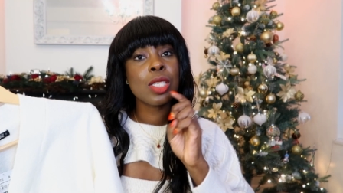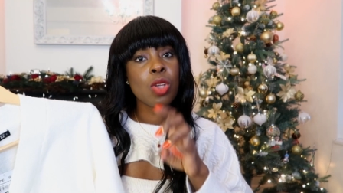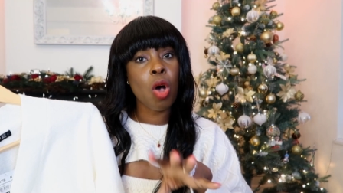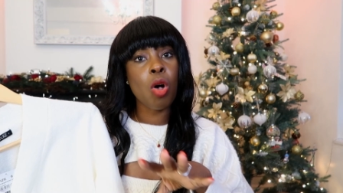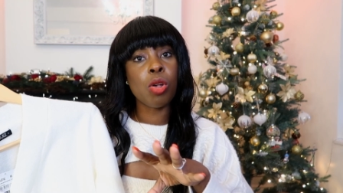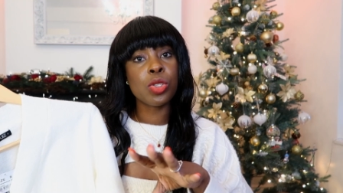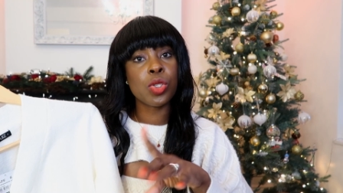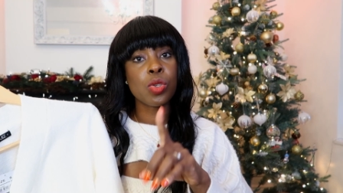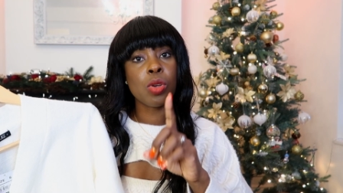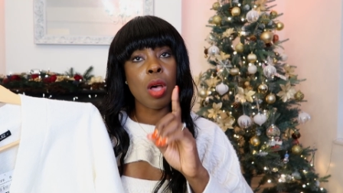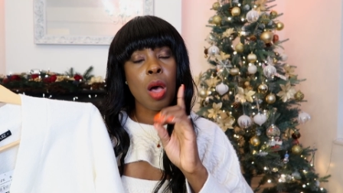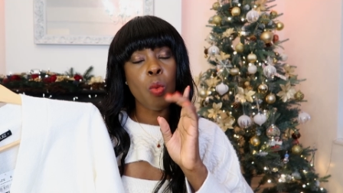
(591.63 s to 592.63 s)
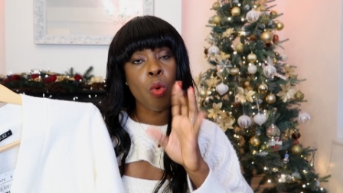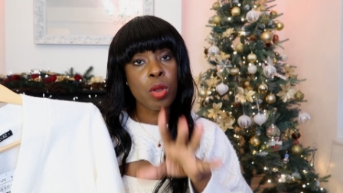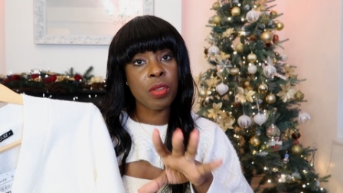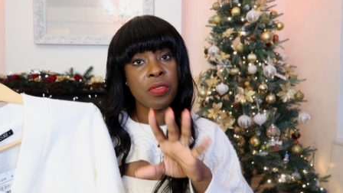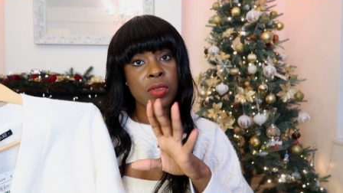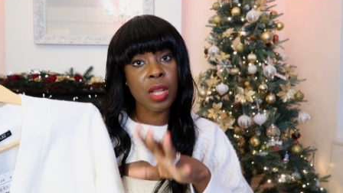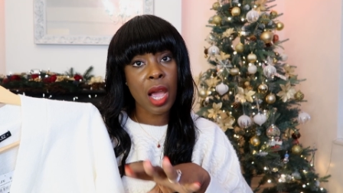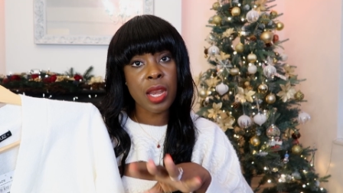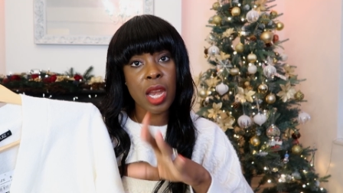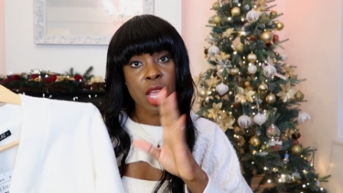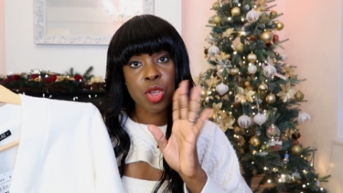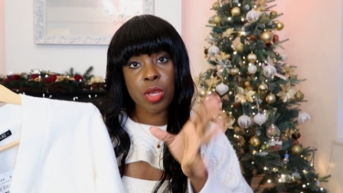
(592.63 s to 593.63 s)
is also a wonderful
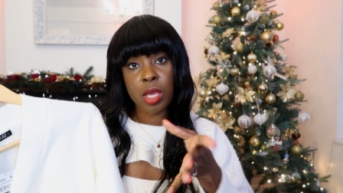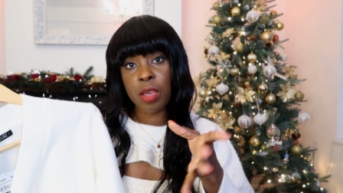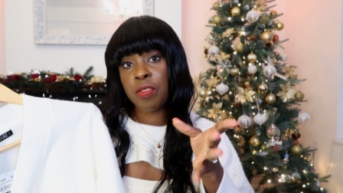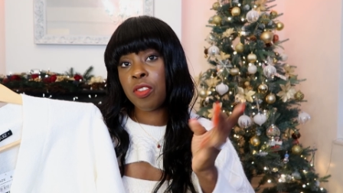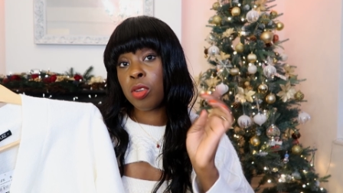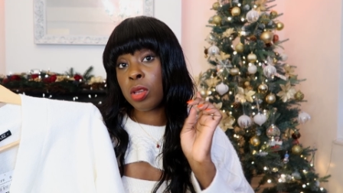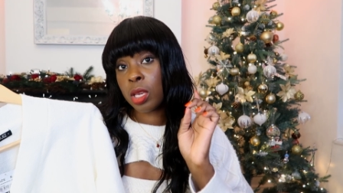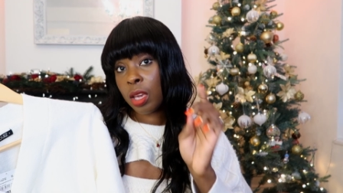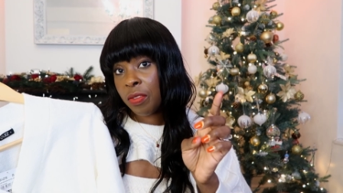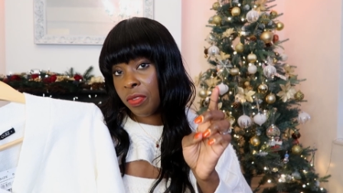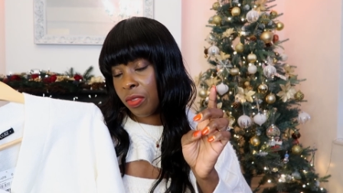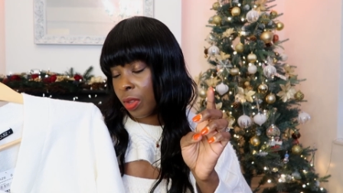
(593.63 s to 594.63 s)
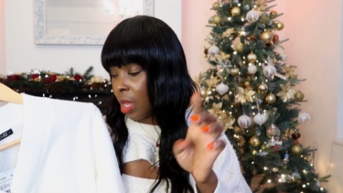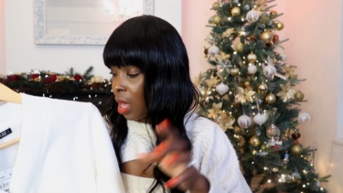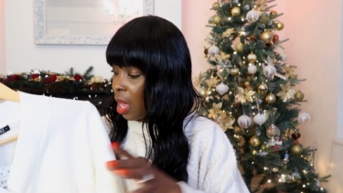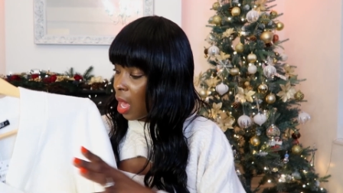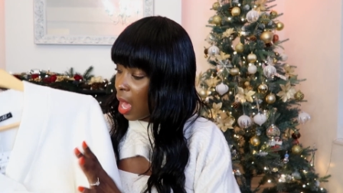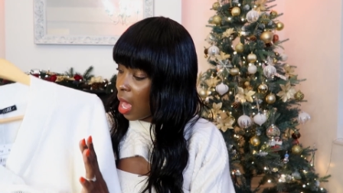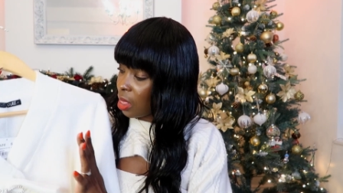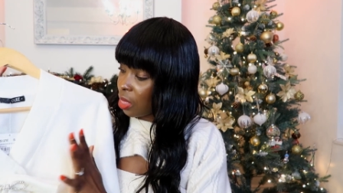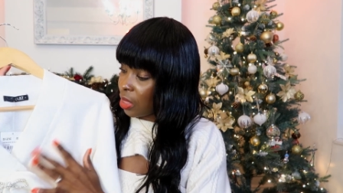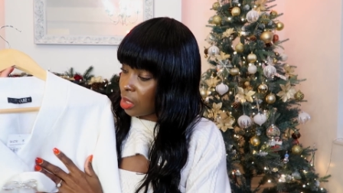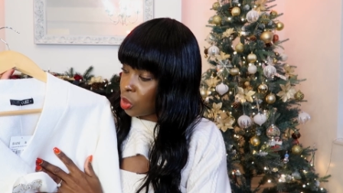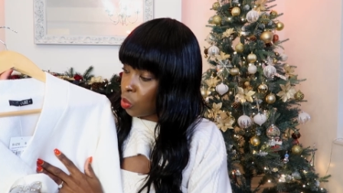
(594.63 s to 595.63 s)
idea that you can give for a gift.
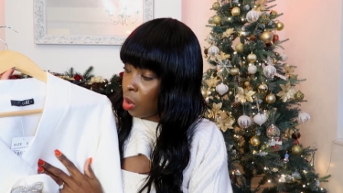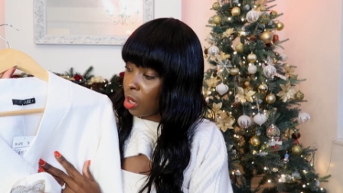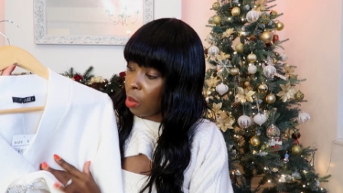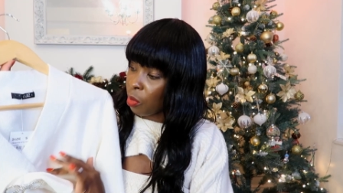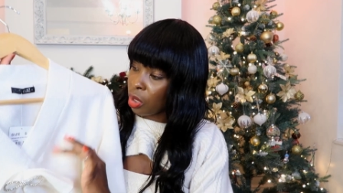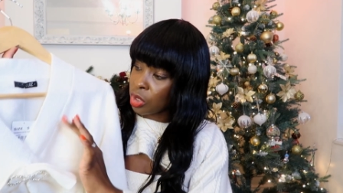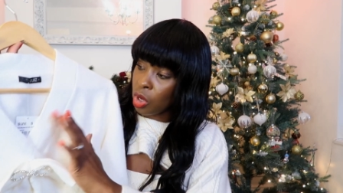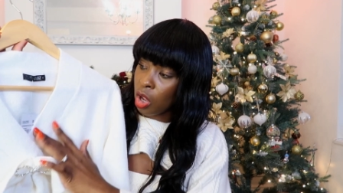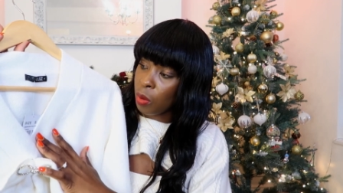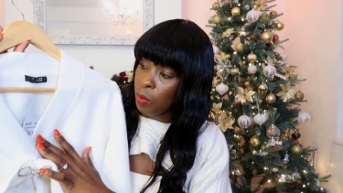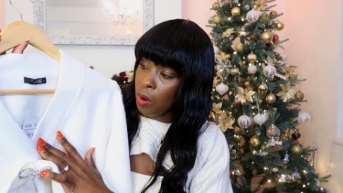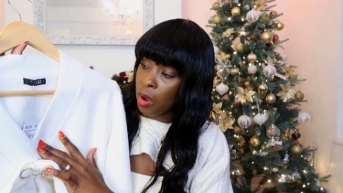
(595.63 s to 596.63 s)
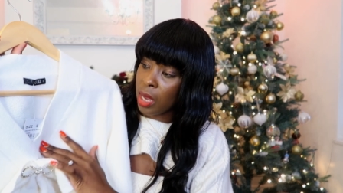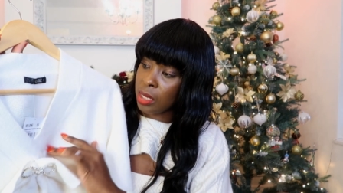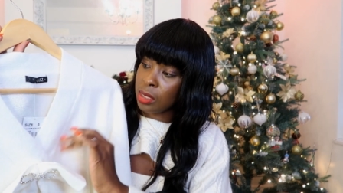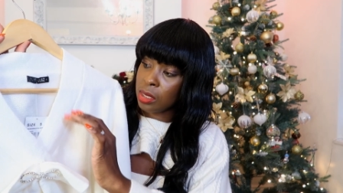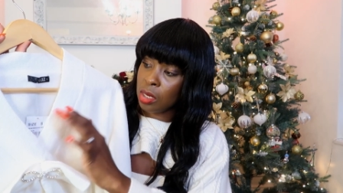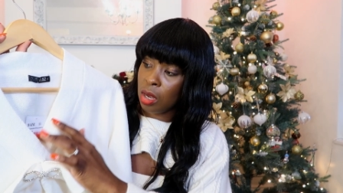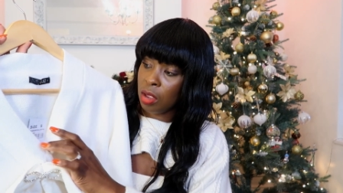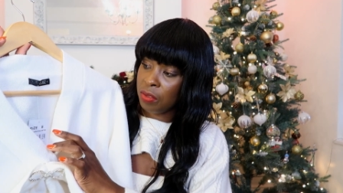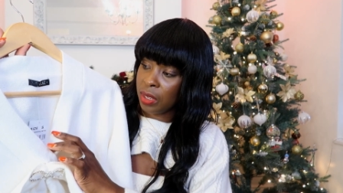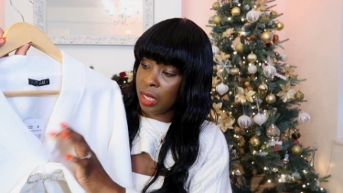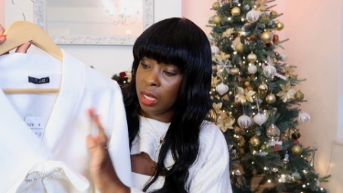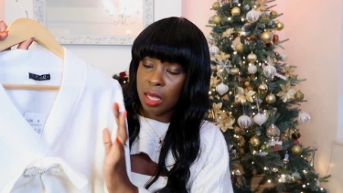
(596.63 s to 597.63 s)
And this one I'm going to talk about is this
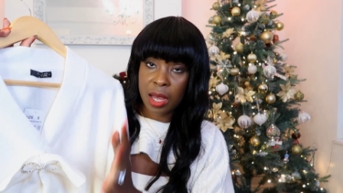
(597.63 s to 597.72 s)
lovely